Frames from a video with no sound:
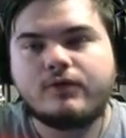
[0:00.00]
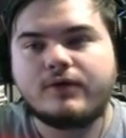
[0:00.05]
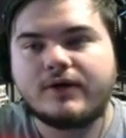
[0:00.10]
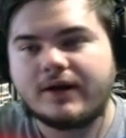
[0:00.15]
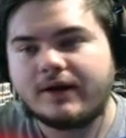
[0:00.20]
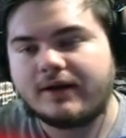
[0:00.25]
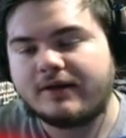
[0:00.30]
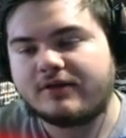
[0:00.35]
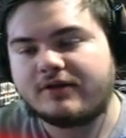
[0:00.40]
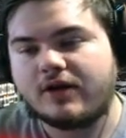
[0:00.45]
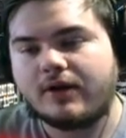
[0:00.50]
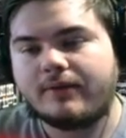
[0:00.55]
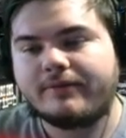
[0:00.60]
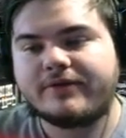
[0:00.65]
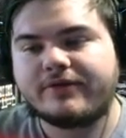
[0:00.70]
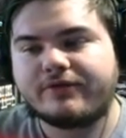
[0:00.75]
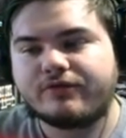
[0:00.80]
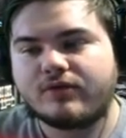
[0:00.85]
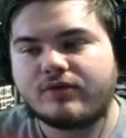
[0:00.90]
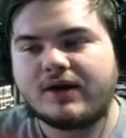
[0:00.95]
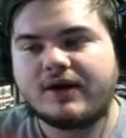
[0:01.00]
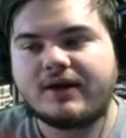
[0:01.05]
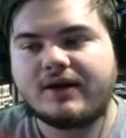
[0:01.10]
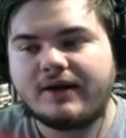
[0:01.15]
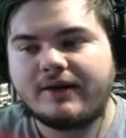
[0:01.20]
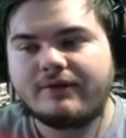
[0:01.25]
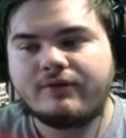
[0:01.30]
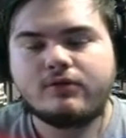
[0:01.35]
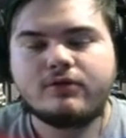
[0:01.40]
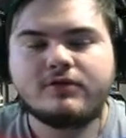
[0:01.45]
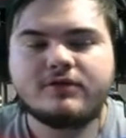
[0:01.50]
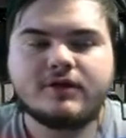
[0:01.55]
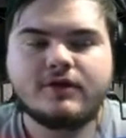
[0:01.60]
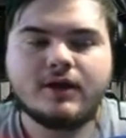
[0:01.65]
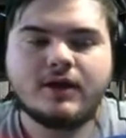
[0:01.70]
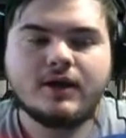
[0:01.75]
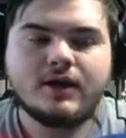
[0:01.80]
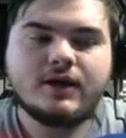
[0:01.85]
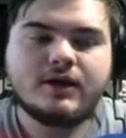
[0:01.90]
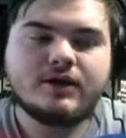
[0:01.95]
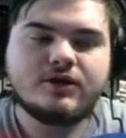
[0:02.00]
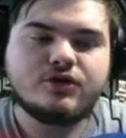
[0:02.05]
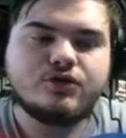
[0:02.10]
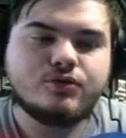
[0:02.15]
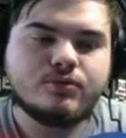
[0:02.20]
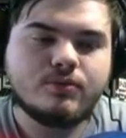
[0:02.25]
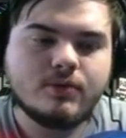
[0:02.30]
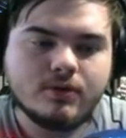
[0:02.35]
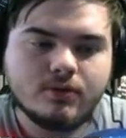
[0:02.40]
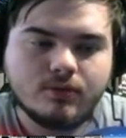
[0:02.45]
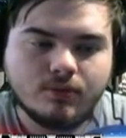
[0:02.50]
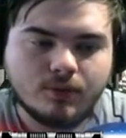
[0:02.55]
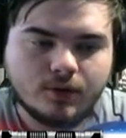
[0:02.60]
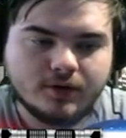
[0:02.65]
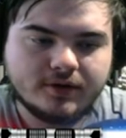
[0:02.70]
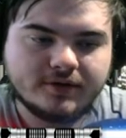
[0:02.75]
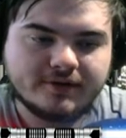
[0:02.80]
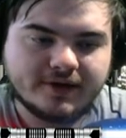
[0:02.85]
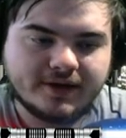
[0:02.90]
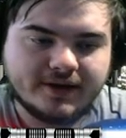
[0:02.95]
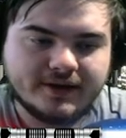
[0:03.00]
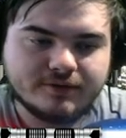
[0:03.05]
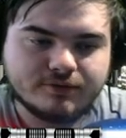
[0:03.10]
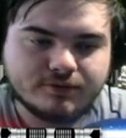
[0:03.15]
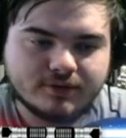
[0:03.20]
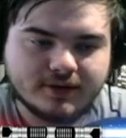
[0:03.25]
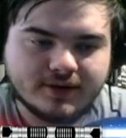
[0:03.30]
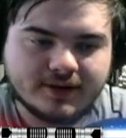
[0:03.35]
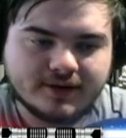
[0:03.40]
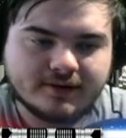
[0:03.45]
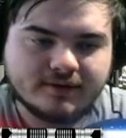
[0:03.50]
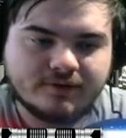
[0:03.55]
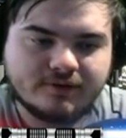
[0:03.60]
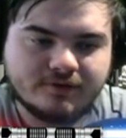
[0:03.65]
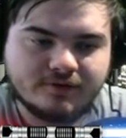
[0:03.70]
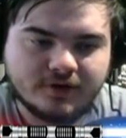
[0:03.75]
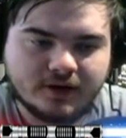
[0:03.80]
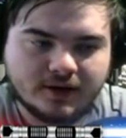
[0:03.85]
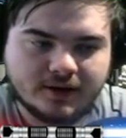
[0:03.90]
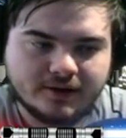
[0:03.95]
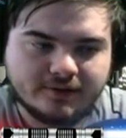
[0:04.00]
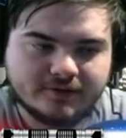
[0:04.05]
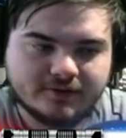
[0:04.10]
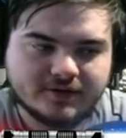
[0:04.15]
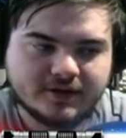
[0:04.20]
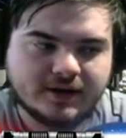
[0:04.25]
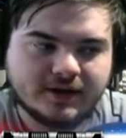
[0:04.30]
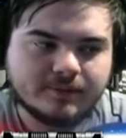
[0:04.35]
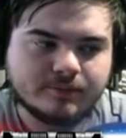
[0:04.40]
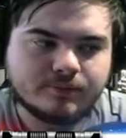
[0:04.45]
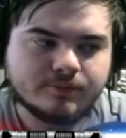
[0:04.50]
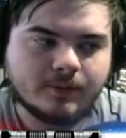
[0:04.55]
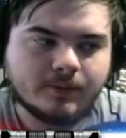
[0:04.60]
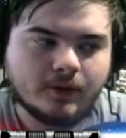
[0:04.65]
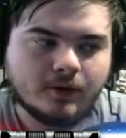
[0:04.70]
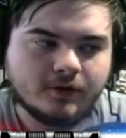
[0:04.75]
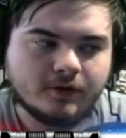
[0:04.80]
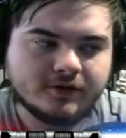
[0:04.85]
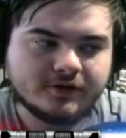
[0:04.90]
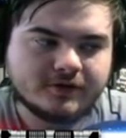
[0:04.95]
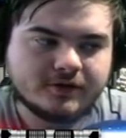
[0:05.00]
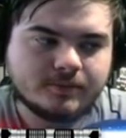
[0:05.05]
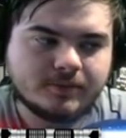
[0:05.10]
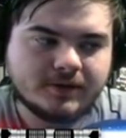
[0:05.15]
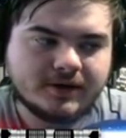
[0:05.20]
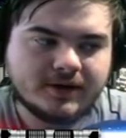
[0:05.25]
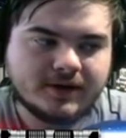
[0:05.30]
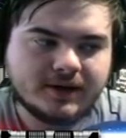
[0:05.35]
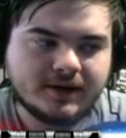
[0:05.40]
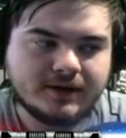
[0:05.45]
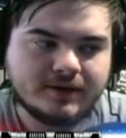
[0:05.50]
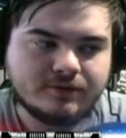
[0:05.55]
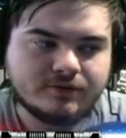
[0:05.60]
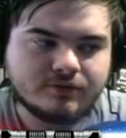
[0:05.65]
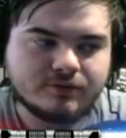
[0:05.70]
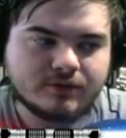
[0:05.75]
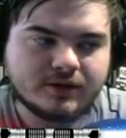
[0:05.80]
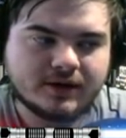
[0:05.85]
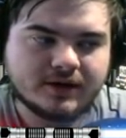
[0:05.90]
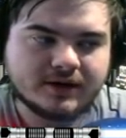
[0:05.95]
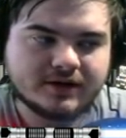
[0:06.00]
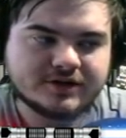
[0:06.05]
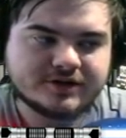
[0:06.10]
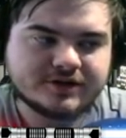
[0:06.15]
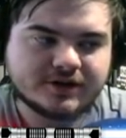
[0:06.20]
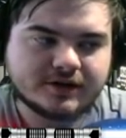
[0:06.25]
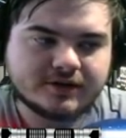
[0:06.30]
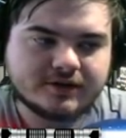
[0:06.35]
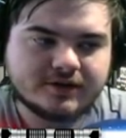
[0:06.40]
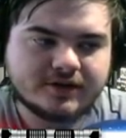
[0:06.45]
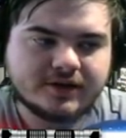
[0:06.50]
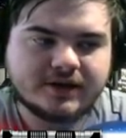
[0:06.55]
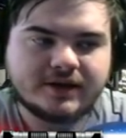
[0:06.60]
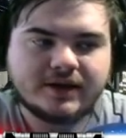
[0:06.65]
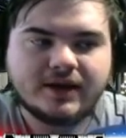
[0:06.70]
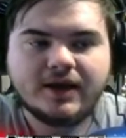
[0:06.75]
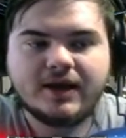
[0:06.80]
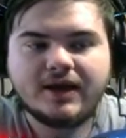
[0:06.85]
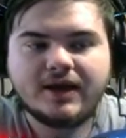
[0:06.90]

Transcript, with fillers: Now, in terms of relic levels, you will want a relic 5s and possibly a relic Shakti.